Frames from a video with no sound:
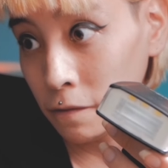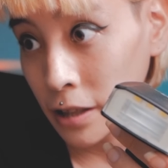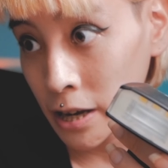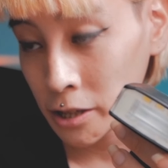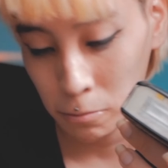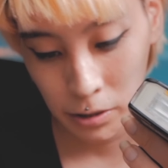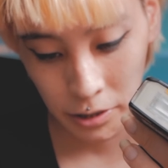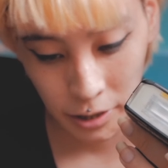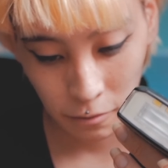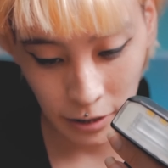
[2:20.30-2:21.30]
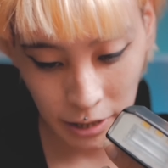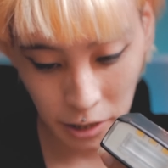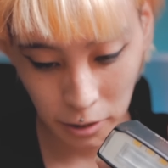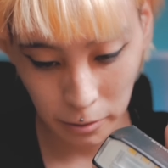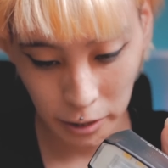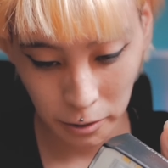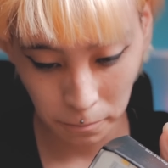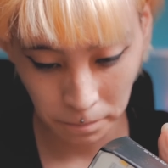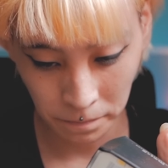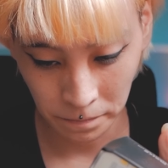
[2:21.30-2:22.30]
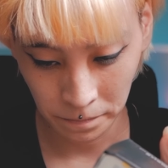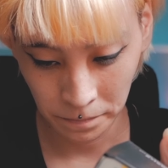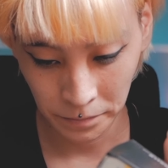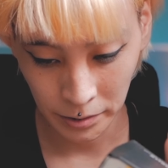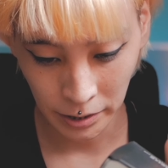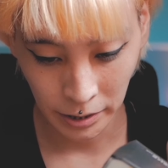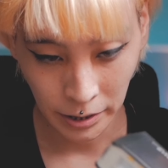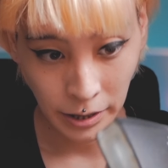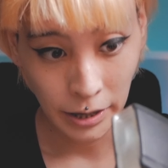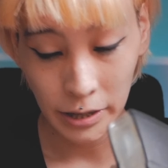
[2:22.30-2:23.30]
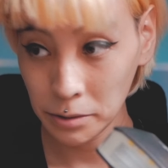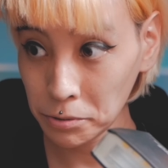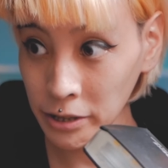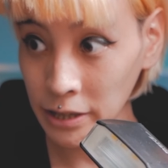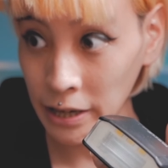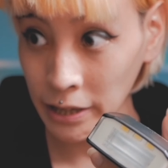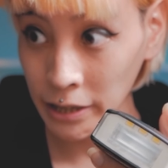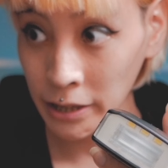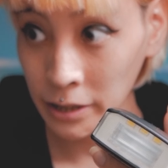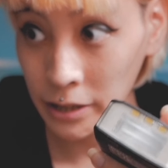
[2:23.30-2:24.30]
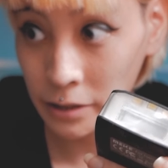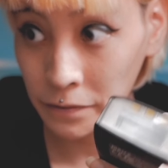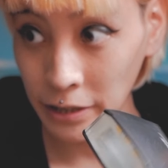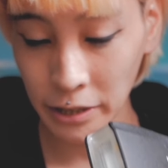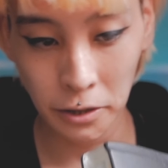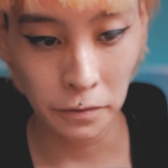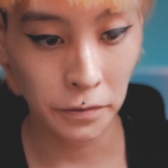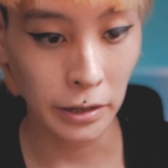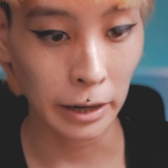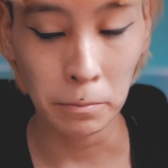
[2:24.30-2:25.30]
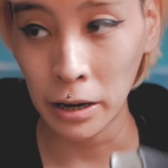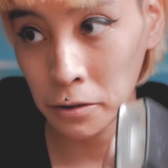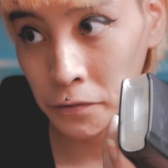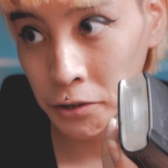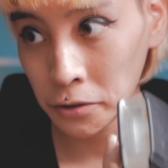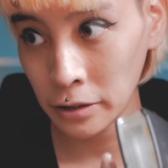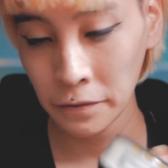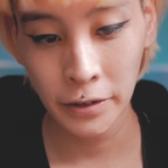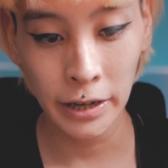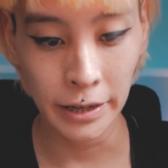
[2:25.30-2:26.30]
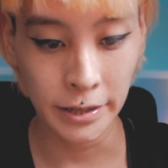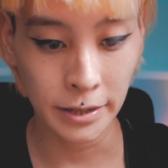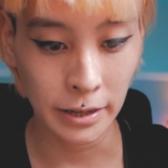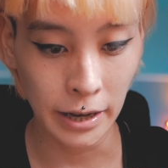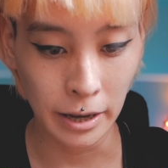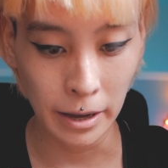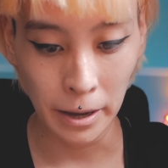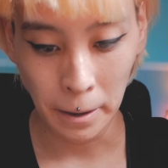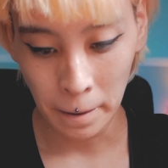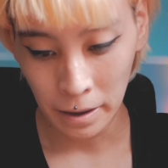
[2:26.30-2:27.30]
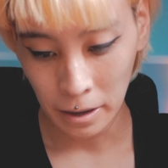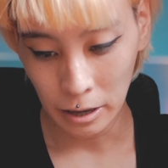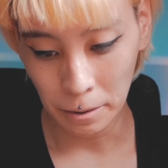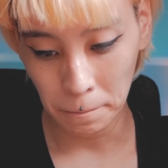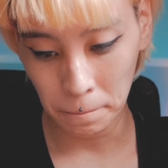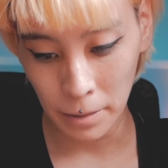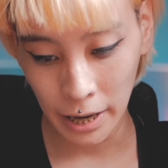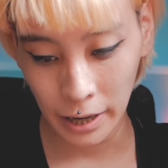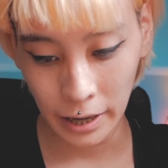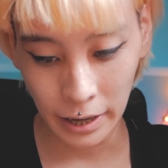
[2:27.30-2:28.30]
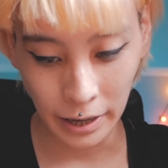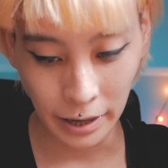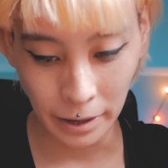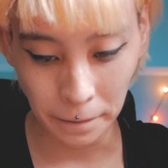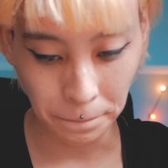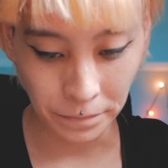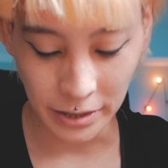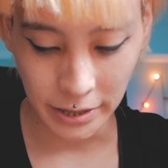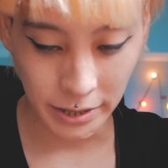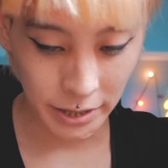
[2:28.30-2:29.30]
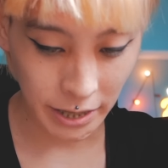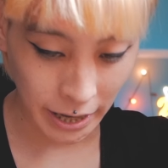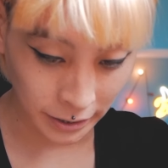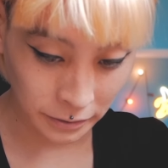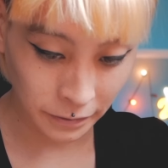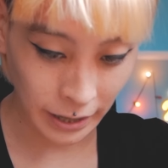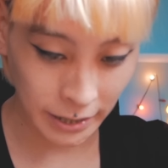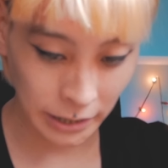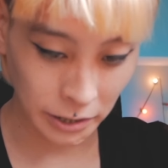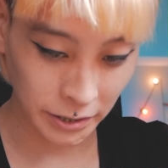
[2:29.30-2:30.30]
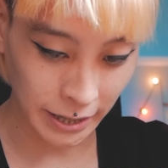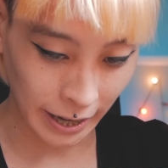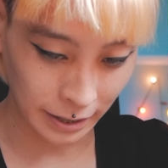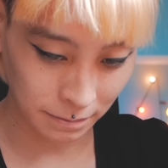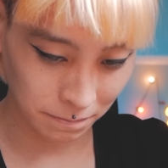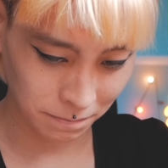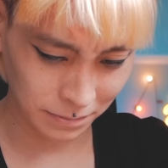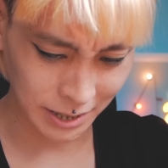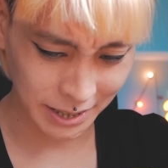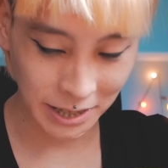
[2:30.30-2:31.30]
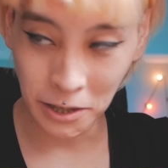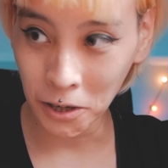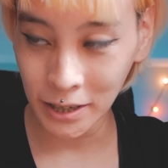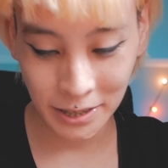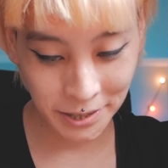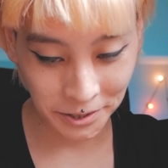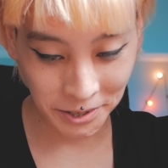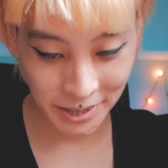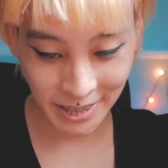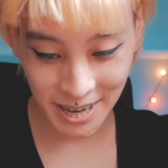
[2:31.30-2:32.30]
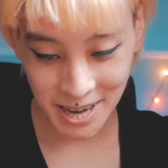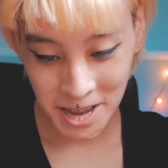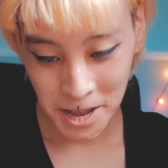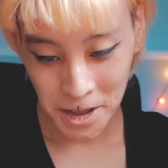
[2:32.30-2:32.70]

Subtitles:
flash because this flash is it's pretty tiny. It's something good for like macro photography. It's like a Chinese flash that costs like $30 or something.